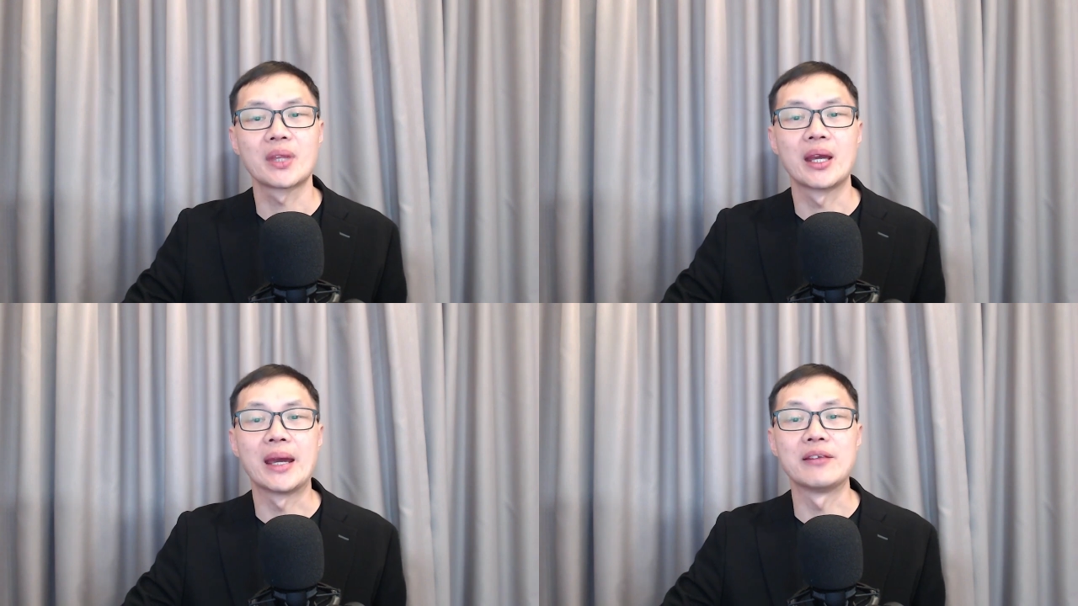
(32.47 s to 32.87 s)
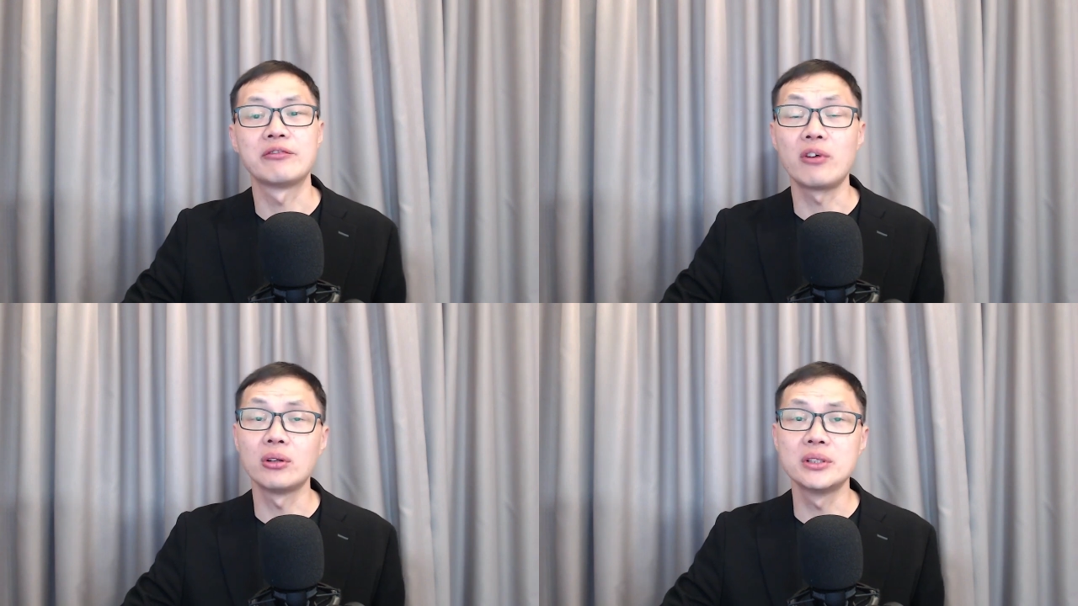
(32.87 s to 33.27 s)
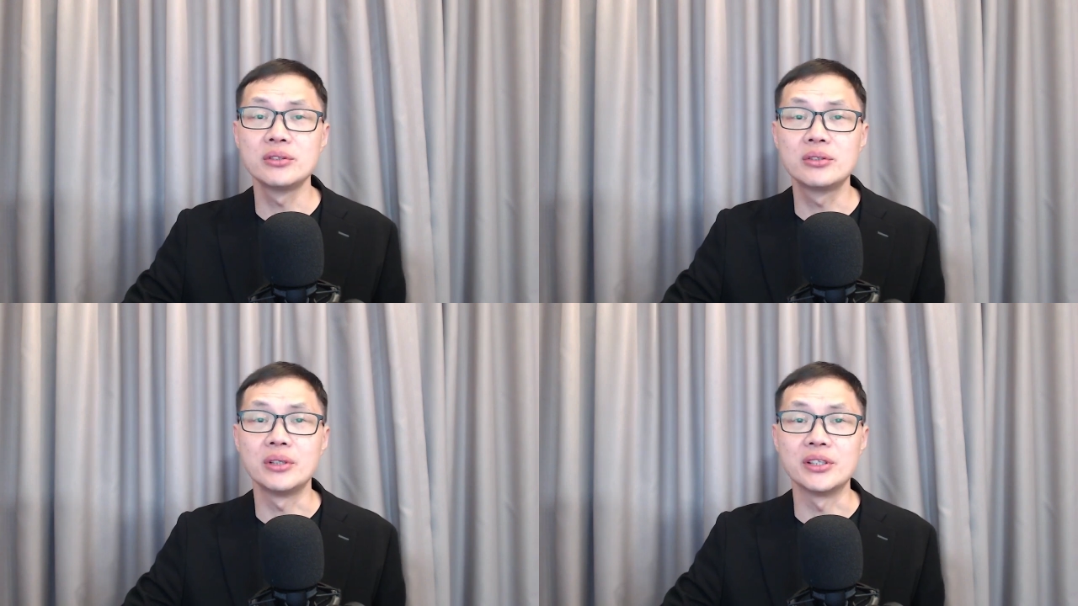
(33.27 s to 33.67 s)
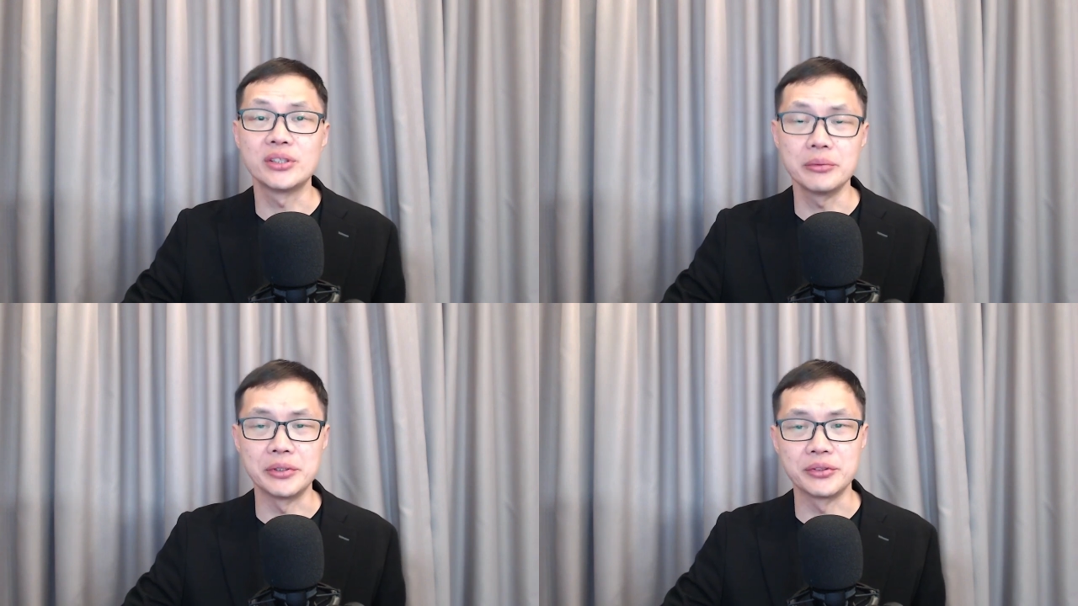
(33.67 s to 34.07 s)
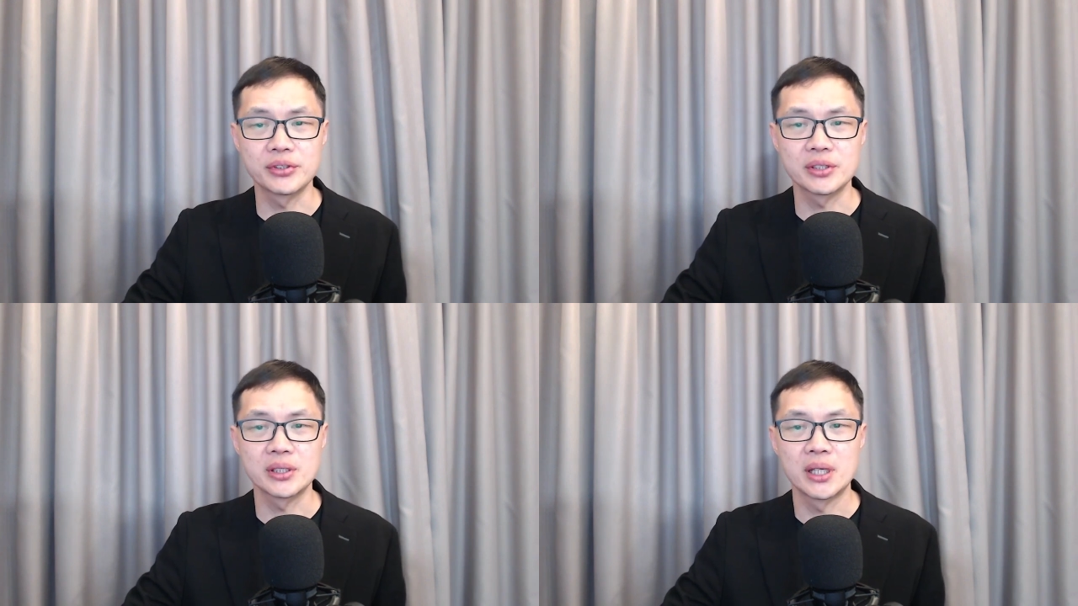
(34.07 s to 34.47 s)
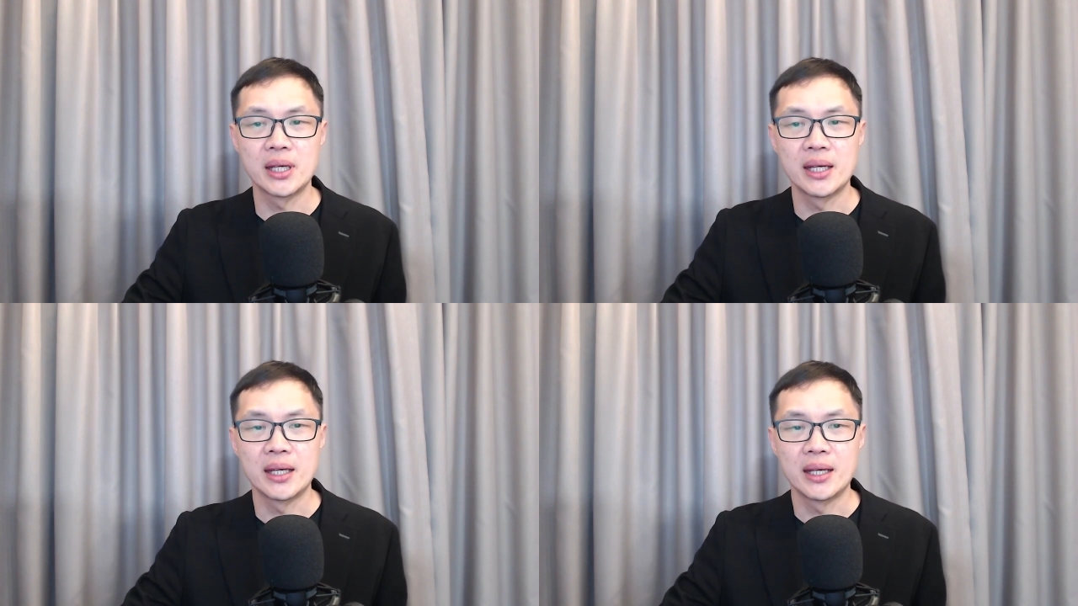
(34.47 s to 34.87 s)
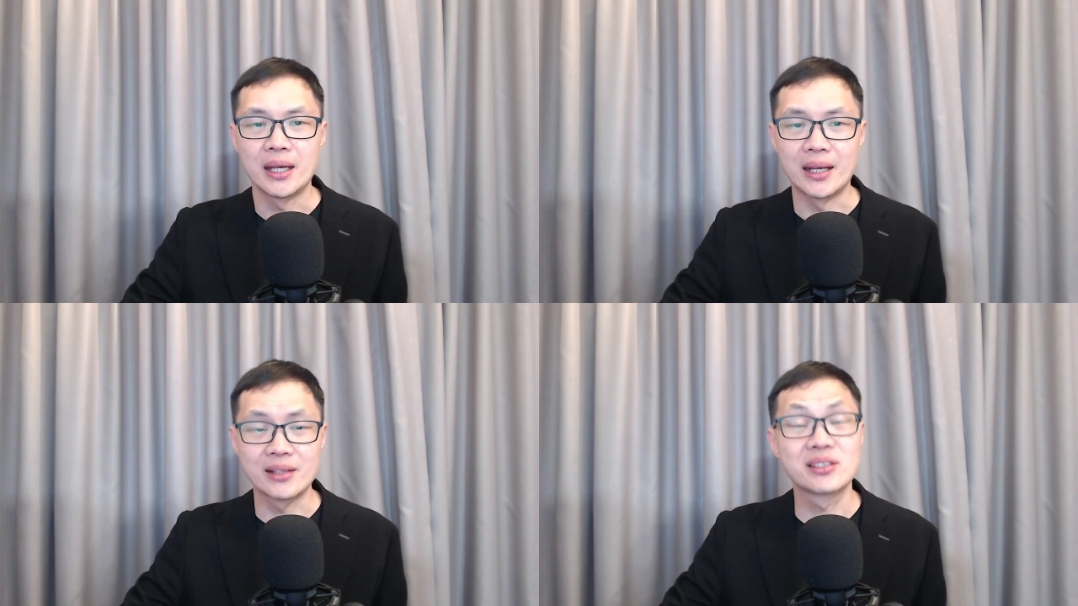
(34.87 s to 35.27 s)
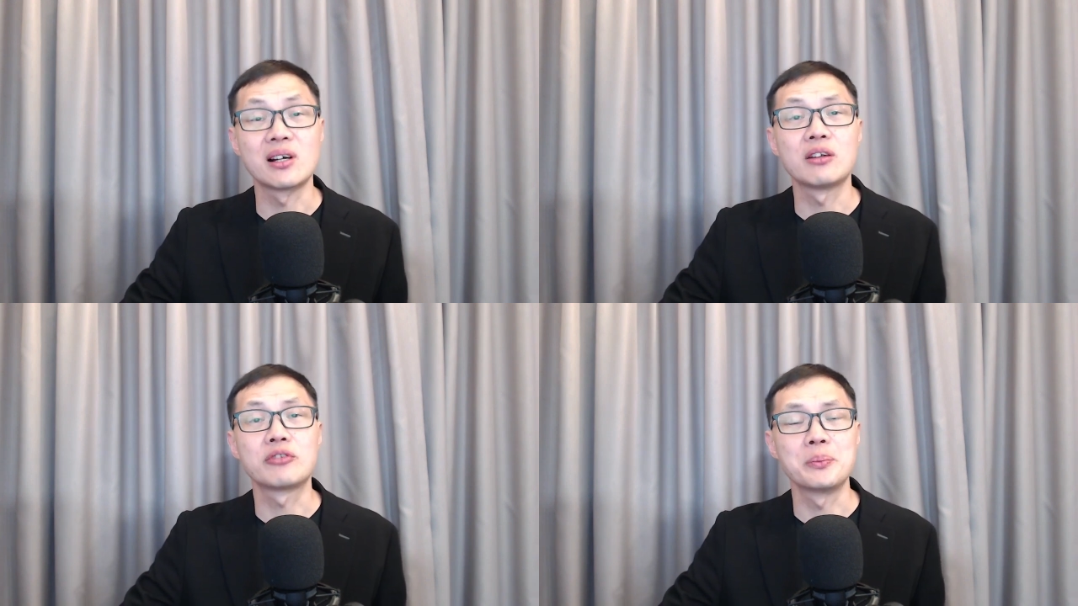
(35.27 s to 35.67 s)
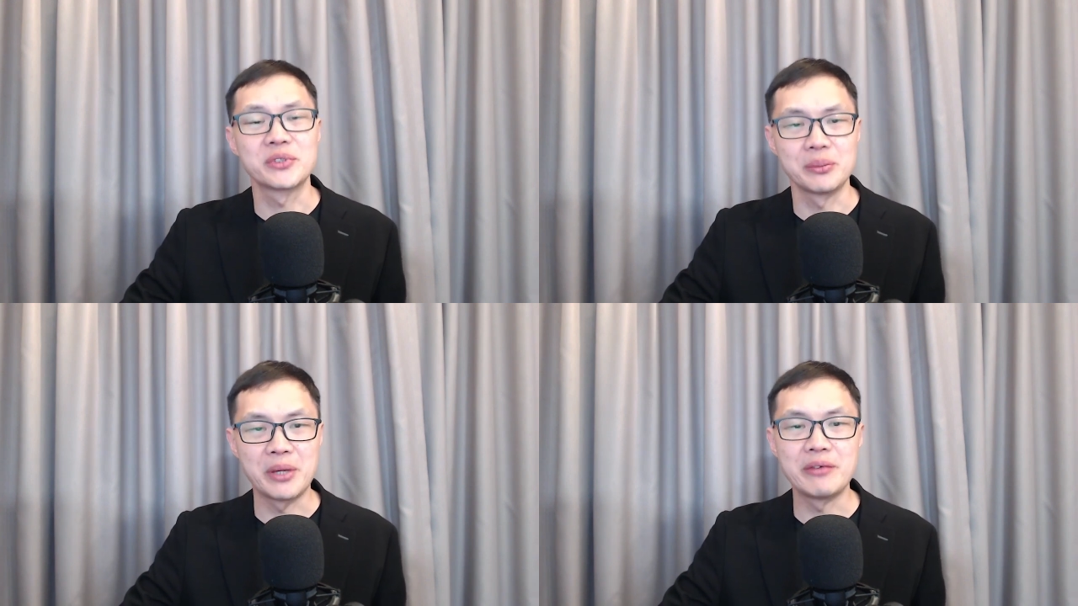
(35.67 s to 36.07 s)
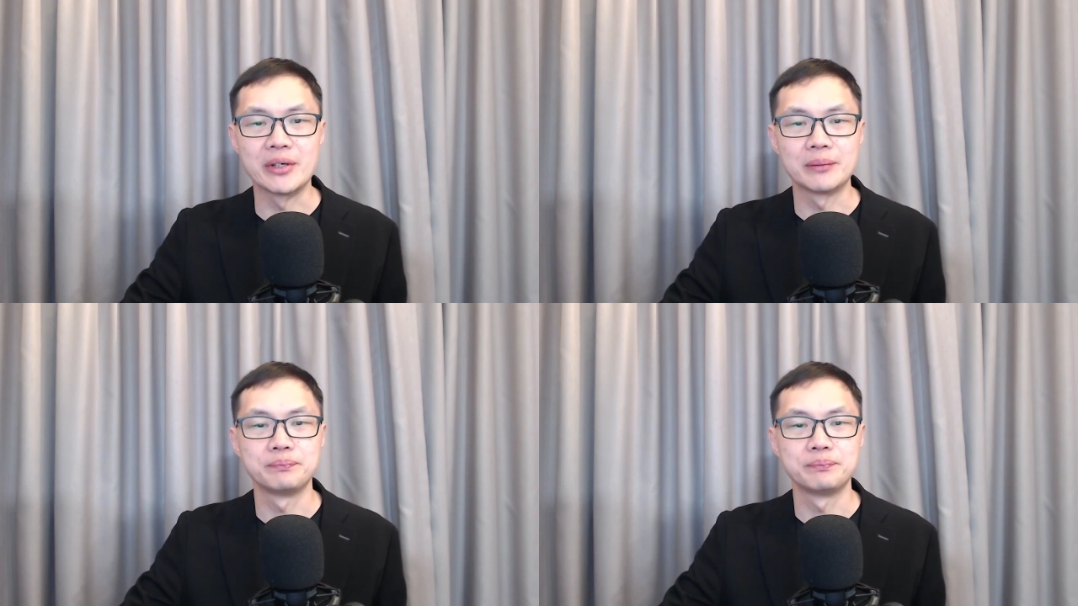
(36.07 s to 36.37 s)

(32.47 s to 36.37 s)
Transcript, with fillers: had fallen to the Assyrians and exiled from Samaria.